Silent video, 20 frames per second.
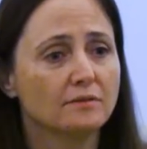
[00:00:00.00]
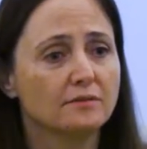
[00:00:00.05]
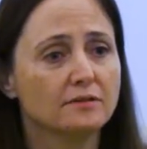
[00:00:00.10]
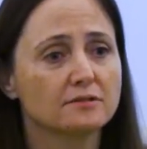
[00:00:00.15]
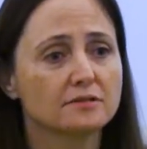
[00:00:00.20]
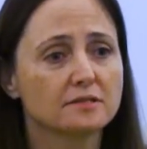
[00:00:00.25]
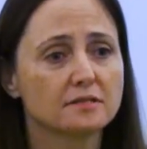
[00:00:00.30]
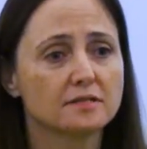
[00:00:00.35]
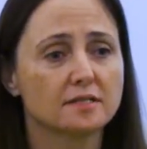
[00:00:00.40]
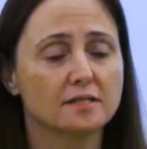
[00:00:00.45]

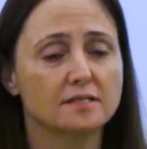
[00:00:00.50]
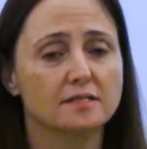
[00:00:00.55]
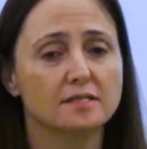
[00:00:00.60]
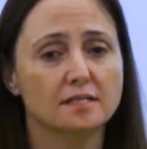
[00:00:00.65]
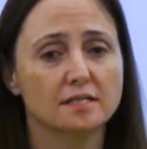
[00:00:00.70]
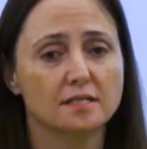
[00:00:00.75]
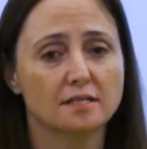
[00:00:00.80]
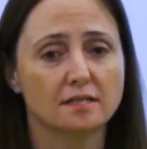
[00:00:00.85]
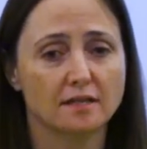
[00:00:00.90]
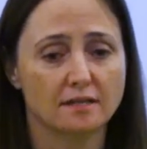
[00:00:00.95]
there's this
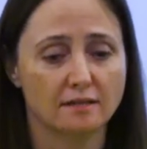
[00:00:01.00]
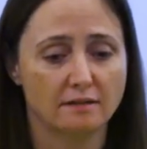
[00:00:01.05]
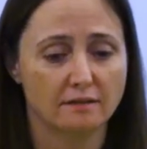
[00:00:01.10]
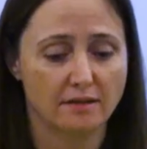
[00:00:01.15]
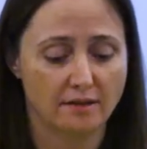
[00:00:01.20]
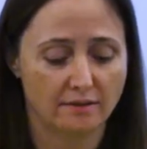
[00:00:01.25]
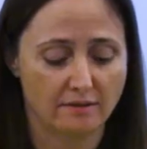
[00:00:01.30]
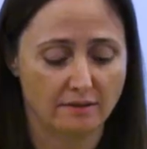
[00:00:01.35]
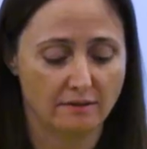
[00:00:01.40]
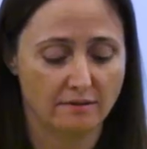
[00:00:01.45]
idea
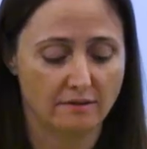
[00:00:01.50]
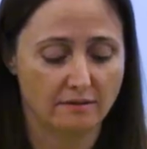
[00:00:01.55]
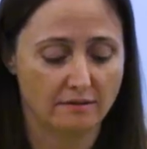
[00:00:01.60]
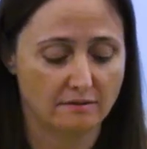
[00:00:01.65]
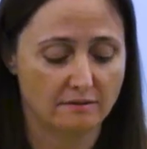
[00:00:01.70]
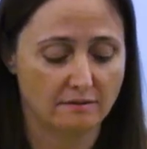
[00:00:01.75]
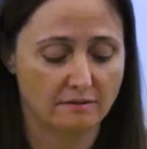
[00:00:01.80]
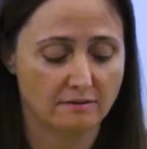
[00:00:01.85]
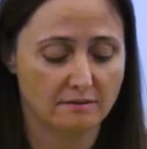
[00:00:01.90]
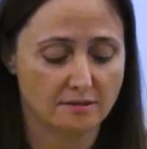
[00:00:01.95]
that
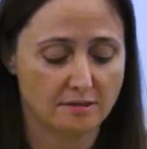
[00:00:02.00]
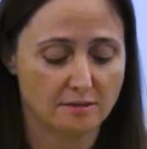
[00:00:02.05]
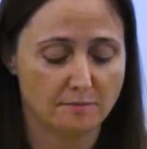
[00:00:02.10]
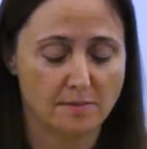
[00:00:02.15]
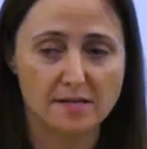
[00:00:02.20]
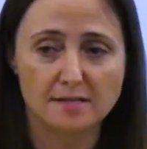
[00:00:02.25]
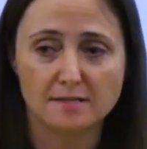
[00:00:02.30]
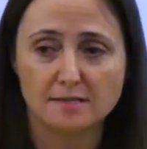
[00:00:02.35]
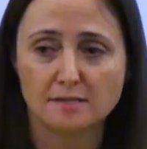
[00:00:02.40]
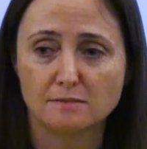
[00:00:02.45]
the
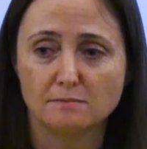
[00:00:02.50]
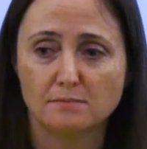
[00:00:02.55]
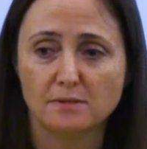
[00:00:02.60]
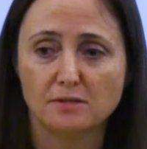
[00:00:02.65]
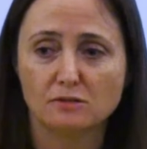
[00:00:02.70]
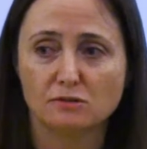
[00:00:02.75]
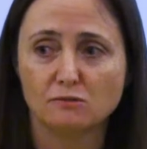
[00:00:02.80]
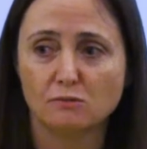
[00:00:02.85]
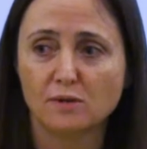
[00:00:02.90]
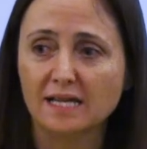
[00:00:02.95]
spaces
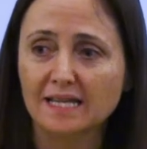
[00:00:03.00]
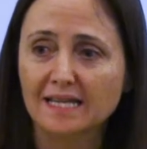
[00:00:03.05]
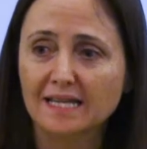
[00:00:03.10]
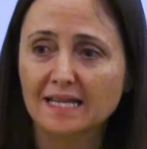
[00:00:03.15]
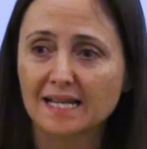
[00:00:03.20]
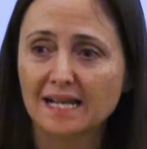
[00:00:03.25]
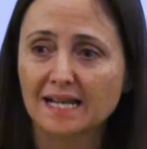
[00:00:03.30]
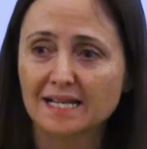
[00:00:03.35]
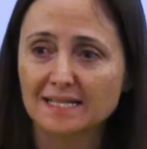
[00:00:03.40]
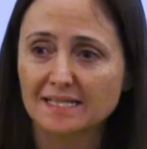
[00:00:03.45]
between
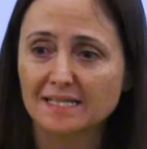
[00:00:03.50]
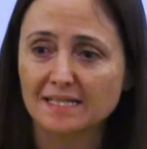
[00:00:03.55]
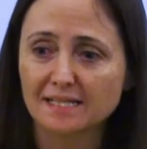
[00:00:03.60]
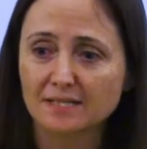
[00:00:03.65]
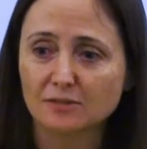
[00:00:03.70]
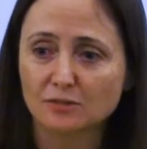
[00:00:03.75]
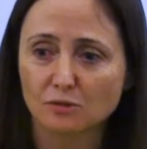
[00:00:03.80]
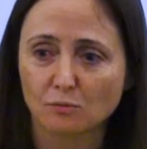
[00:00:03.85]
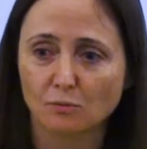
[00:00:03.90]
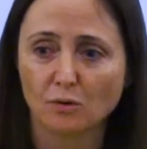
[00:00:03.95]
the
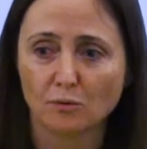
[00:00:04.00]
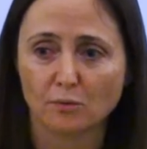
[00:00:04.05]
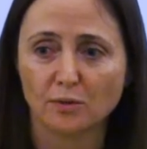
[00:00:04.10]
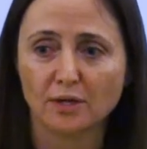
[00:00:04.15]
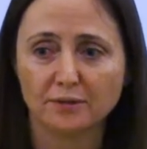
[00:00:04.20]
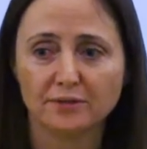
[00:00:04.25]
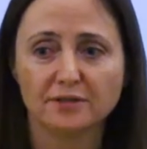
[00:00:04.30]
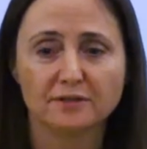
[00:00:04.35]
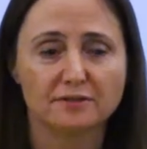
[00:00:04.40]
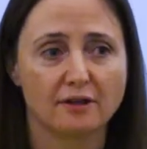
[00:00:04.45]
ideas are where
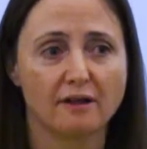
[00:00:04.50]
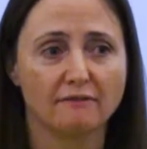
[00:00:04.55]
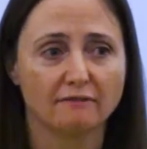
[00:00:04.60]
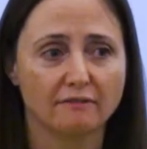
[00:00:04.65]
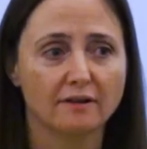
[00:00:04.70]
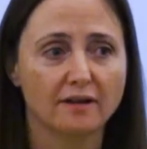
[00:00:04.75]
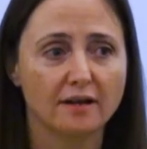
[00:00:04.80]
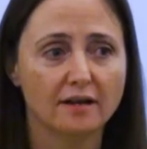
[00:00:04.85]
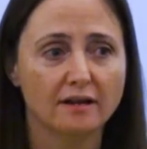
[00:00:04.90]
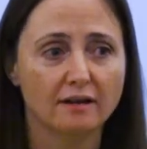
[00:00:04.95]
real
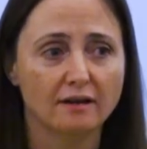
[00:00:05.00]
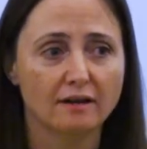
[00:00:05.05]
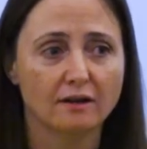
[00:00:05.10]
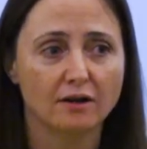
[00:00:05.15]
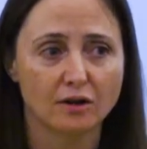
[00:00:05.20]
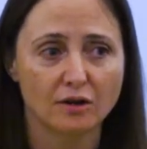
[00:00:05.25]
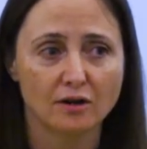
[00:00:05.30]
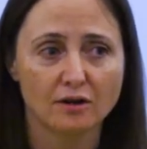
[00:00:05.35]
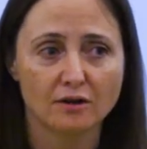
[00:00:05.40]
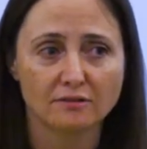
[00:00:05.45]
discovery
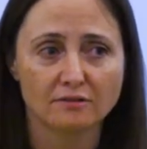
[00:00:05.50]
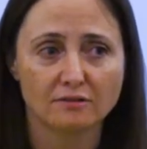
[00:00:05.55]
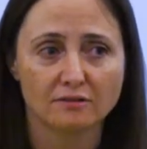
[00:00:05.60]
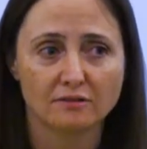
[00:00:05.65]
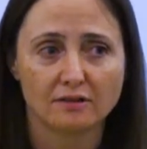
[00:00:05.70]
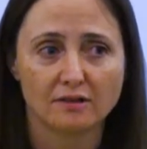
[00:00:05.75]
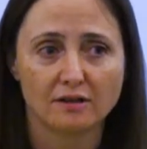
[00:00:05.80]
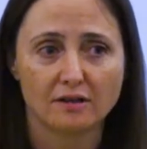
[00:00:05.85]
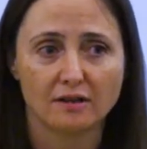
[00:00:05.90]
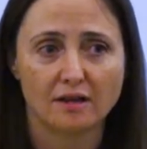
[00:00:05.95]
occurs,
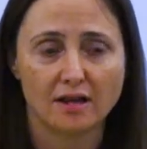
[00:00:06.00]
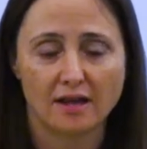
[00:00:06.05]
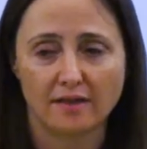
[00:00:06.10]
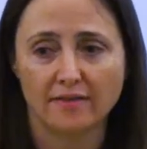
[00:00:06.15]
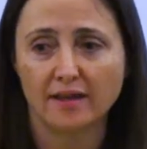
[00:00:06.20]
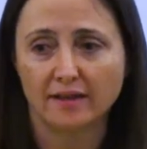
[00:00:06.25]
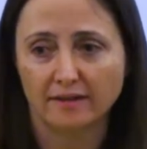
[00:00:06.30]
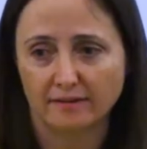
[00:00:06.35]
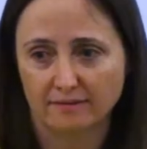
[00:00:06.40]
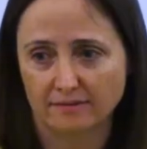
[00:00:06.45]

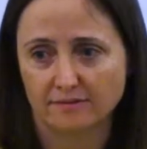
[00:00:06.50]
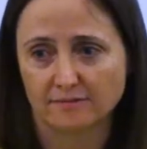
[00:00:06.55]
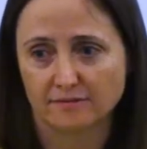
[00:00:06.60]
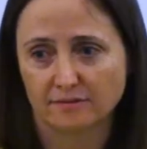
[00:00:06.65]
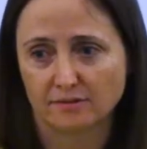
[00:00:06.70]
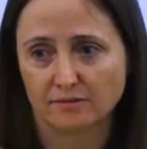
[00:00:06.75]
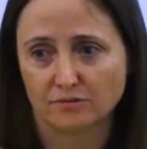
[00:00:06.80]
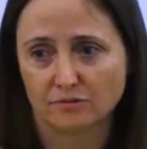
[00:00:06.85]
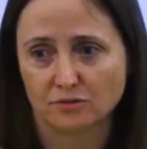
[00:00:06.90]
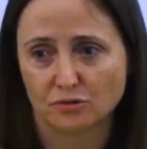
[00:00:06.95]
and that is
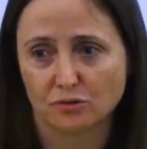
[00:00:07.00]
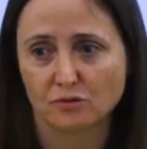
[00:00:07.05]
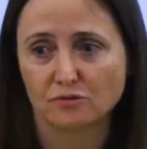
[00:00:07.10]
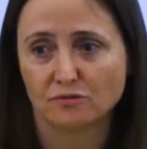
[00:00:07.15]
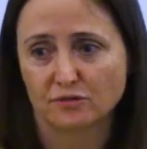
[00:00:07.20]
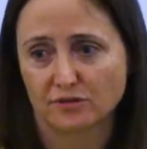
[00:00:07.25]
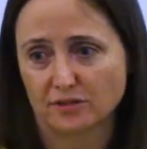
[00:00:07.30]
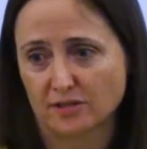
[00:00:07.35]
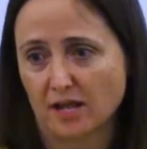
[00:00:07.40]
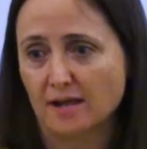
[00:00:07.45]
true
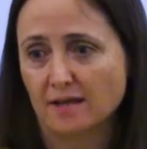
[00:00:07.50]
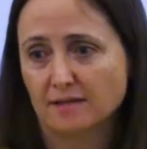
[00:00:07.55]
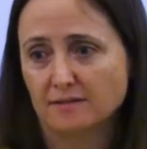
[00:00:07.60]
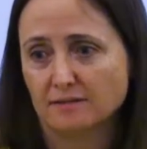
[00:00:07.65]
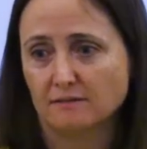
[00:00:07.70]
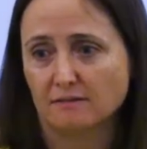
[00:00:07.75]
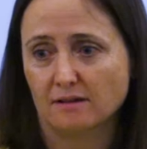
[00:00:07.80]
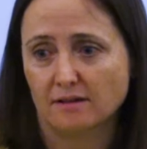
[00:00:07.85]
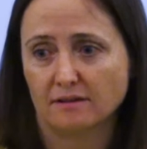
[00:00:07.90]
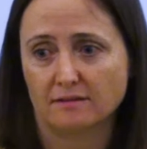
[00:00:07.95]
for
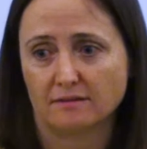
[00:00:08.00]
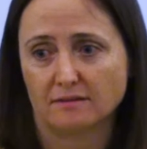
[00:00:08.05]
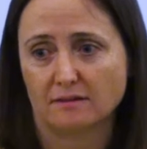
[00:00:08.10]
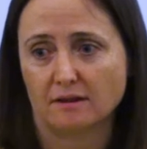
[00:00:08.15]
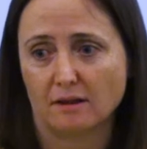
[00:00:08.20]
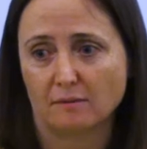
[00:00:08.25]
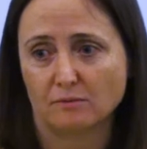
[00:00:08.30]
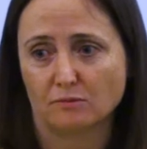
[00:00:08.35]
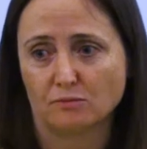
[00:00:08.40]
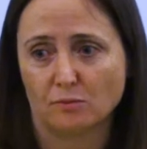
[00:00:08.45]
science a lot of
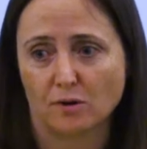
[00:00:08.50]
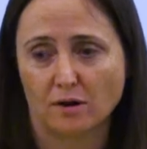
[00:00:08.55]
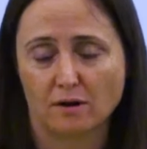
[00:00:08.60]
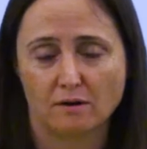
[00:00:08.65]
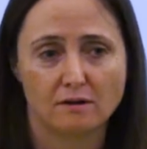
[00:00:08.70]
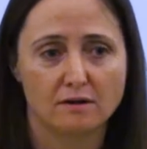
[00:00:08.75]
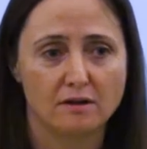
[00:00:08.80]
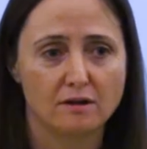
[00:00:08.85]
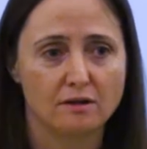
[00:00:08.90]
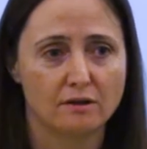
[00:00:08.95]
the times,
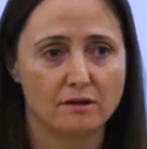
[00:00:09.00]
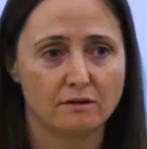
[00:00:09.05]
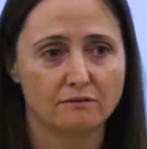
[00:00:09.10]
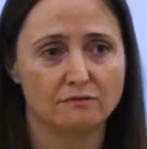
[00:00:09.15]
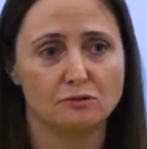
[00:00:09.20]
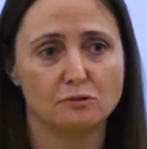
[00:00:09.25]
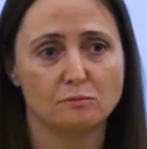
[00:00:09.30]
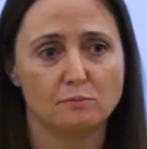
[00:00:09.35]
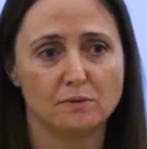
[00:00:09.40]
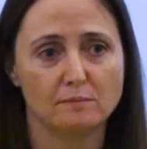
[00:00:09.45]
where you have
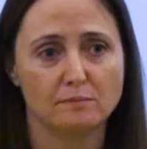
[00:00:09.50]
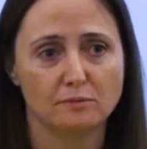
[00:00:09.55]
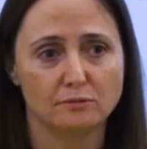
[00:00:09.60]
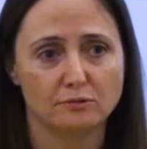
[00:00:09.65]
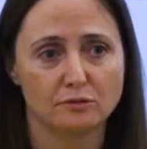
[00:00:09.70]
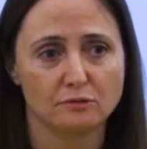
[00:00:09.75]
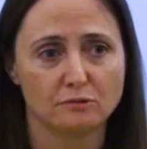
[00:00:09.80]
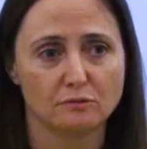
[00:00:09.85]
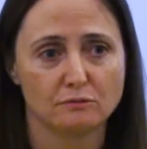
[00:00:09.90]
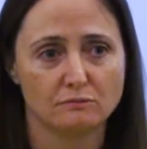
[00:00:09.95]

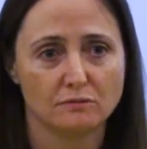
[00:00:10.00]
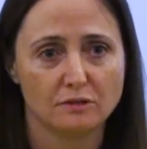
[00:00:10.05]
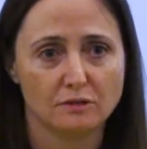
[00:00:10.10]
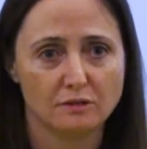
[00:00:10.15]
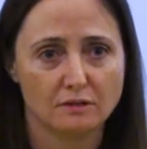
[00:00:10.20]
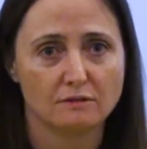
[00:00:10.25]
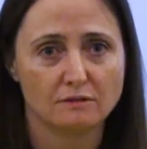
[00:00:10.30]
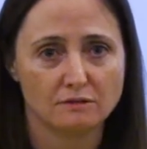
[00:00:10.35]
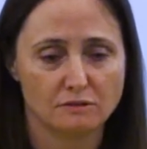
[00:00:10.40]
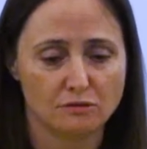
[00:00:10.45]

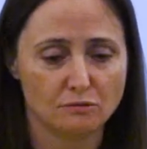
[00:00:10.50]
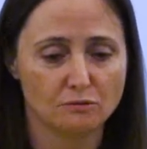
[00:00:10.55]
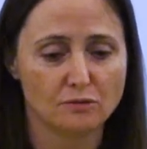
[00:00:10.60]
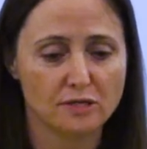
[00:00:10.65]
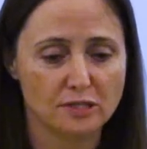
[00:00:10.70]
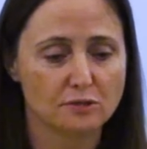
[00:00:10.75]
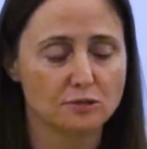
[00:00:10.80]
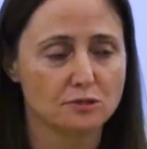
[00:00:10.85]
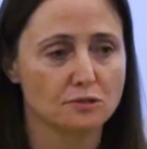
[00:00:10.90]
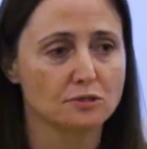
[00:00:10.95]
two
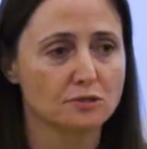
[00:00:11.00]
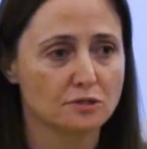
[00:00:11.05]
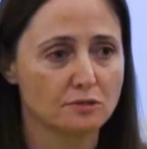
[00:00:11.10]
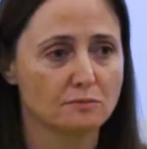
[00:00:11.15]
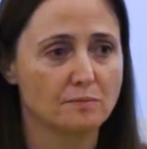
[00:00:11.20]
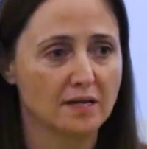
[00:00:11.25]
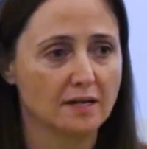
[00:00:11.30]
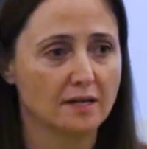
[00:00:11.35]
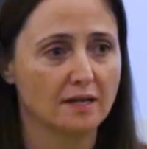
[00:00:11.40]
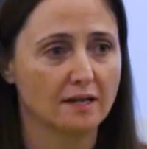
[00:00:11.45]
researchers
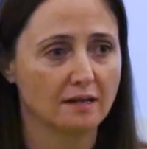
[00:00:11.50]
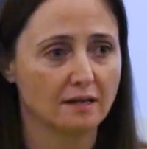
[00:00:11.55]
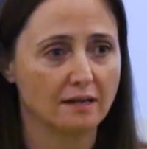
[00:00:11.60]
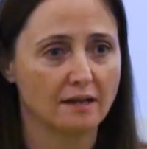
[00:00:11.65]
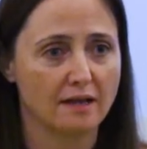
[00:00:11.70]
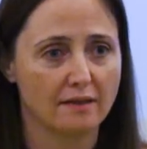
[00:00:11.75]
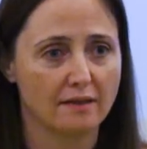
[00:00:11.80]
speaking,